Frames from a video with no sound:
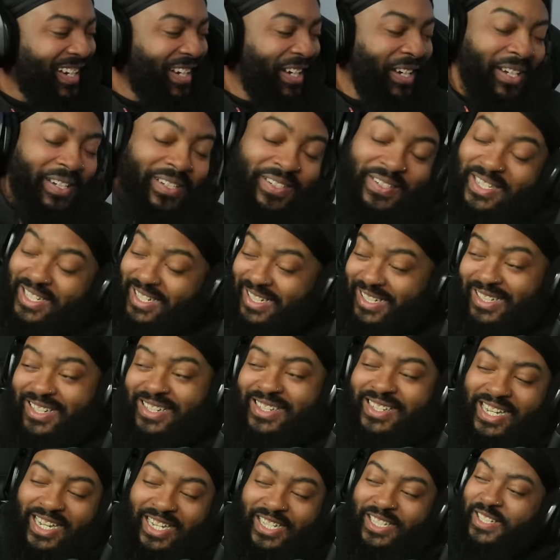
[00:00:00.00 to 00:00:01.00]
The
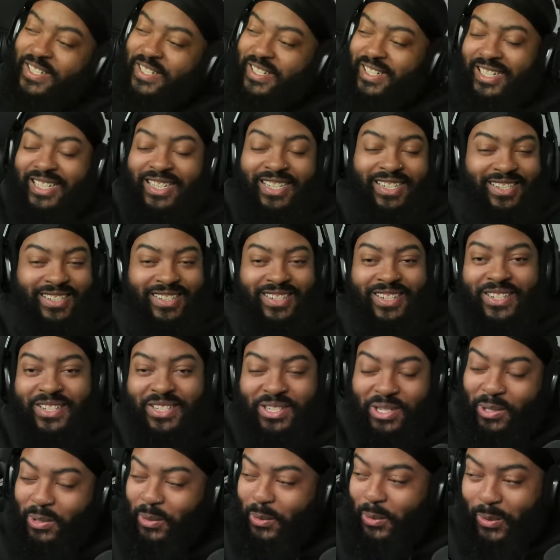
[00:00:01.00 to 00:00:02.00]
Undertaker, he's
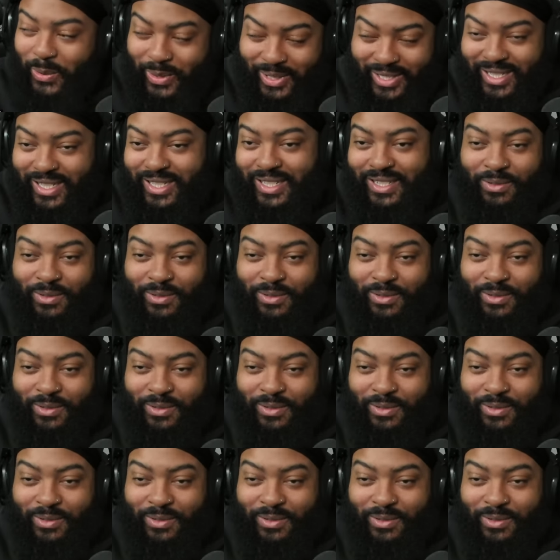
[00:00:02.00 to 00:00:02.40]
notorious.